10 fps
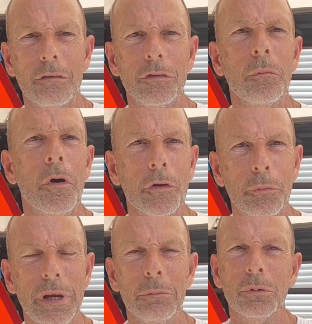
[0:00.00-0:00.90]
from other
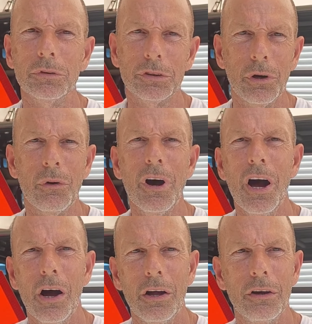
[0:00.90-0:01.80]
people. So
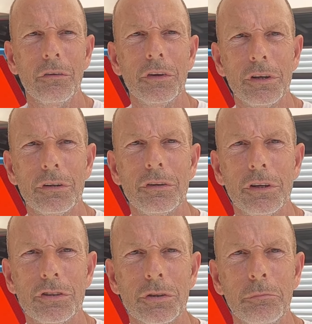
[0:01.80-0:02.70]

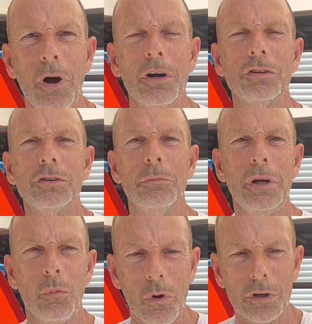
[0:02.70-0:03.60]
there's some bugs to
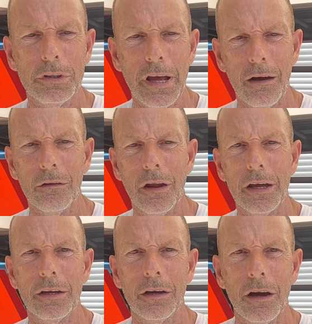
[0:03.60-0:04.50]
be worked out,
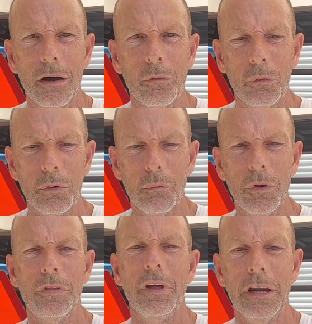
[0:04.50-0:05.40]
like
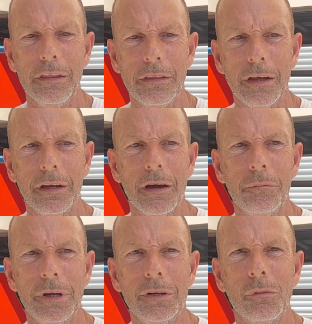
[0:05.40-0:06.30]
with anything. I
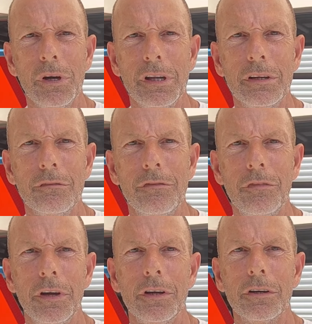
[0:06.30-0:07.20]
mean, we didn't
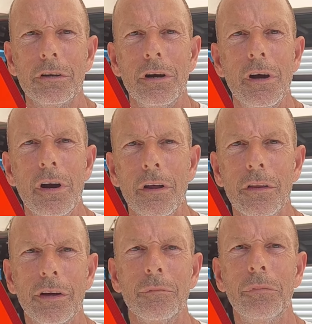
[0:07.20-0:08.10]
figure
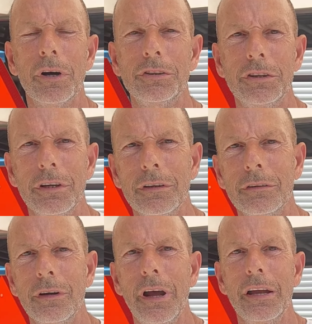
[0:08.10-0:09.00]
the
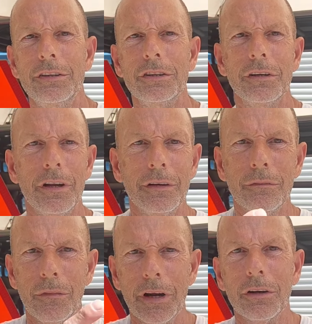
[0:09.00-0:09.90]
combustion engine
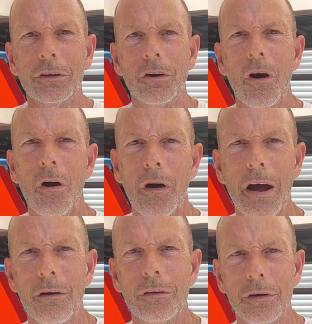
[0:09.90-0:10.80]
and regular car
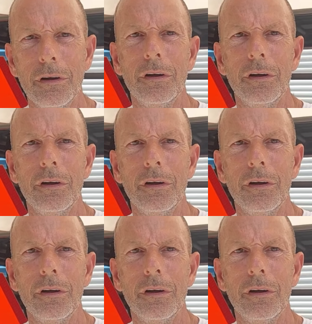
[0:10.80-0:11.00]
out